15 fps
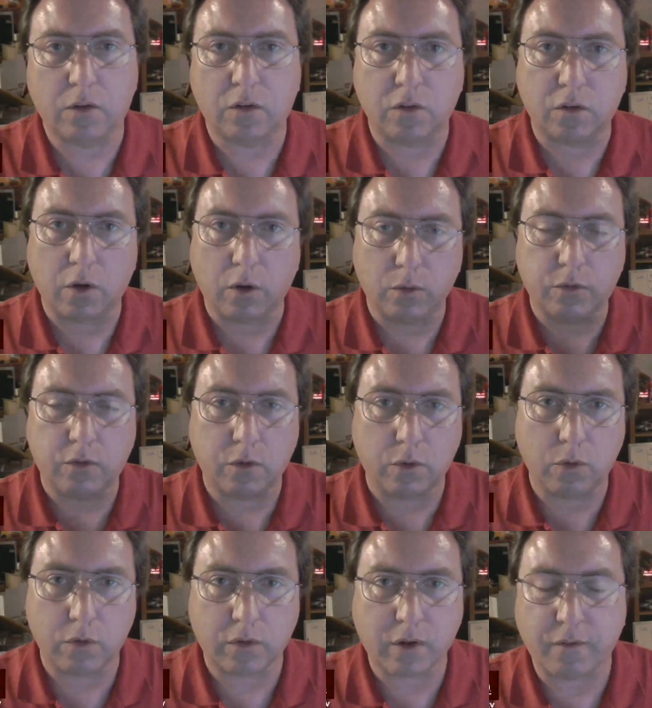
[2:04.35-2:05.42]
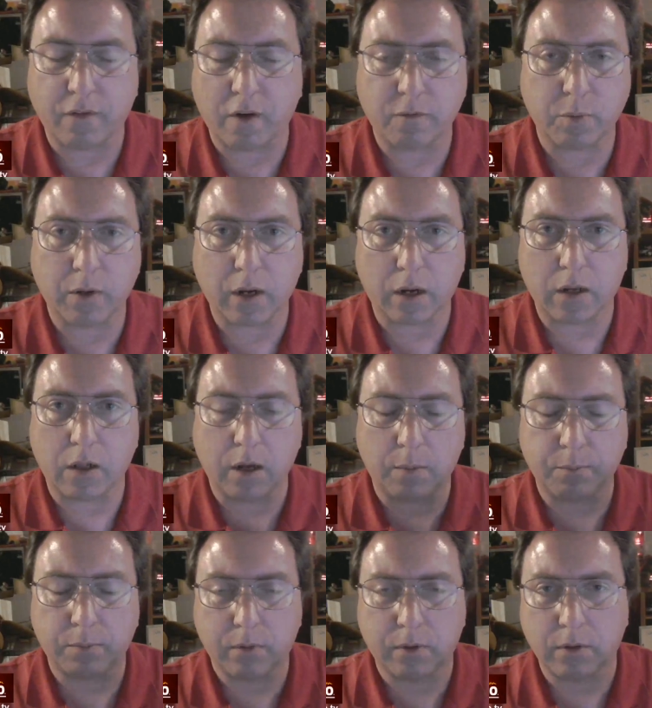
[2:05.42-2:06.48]
Just go to sci-fi for
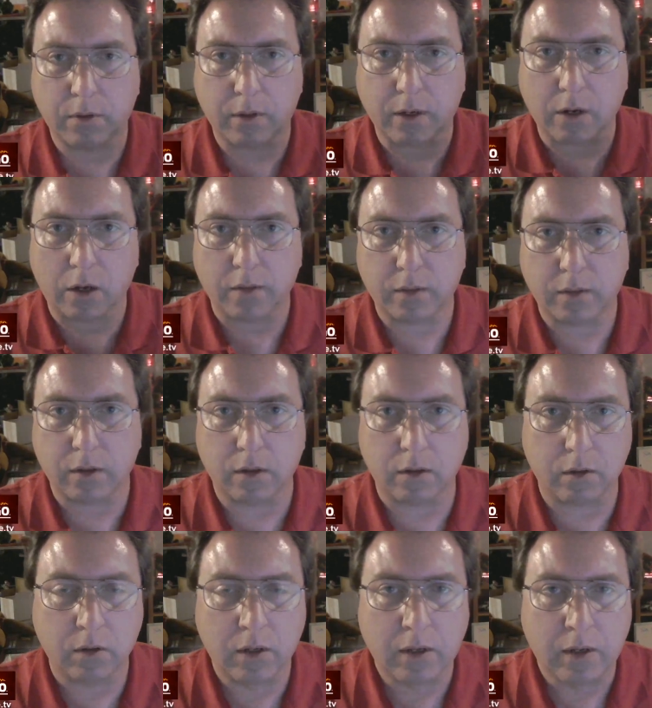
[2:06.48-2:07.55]
me.com, click on the